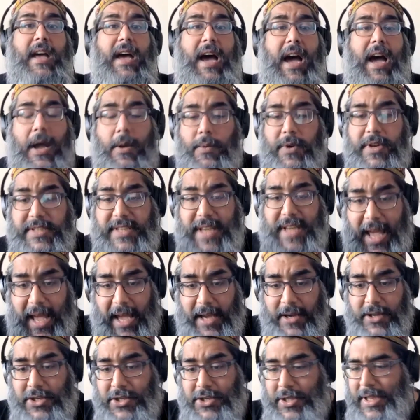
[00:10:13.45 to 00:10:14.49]
I was
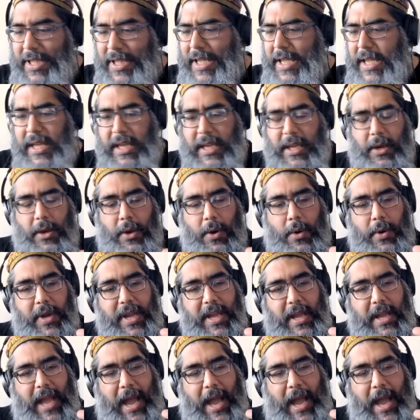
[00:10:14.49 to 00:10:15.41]
actually, you know,